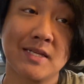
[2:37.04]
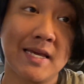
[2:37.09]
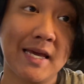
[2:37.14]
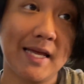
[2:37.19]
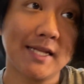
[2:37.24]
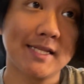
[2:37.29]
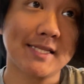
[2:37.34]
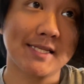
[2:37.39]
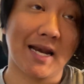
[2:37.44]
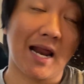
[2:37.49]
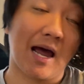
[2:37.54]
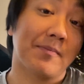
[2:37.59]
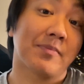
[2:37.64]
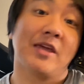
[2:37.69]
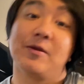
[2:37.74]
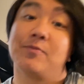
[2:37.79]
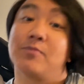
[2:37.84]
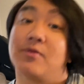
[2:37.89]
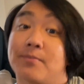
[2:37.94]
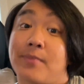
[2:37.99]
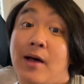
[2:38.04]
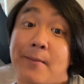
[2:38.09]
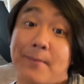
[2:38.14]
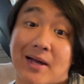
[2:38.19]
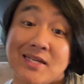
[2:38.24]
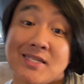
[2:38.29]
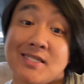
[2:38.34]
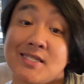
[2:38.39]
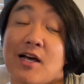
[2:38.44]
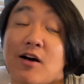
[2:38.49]
kids that I'm keeping by
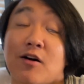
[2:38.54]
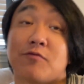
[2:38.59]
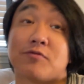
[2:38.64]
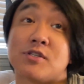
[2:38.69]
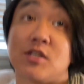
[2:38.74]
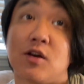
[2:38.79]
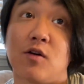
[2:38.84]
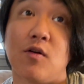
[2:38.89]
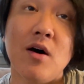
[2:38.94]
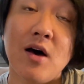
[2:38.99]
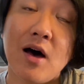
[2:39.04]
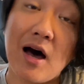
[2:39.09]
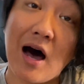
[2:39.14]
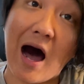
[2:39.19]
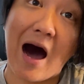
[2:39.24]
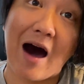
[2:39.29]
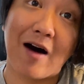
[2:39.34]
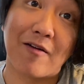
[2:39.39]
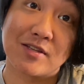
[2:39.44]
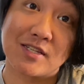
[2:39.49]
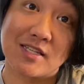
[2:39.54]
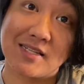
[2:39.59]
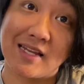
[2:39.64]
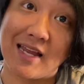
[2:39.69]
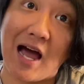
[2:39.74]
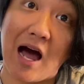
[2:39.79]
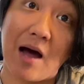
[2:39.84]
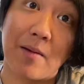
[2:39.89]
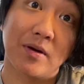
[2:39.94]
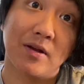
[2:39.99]
myself. So obviously
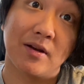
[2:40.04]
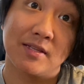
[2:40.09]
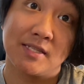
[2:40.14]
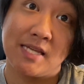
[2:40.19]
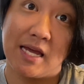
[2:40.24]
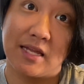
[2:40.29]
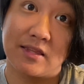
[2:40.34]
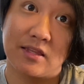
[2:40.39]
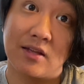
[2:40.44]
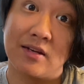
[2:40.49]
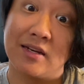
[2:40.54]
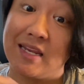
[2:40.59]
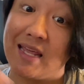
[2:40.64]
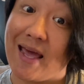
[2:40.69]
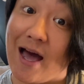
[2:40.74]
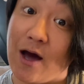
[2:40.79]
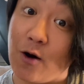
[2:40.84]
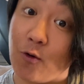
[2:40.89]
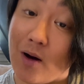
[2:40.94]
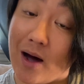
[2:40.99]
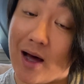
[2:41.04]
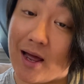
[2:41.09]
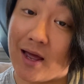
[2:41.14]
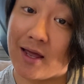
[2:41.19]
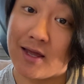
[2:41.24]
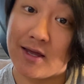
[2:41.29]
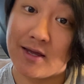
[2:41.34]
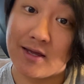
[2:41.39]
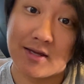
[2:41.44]
I'm going to take the DIY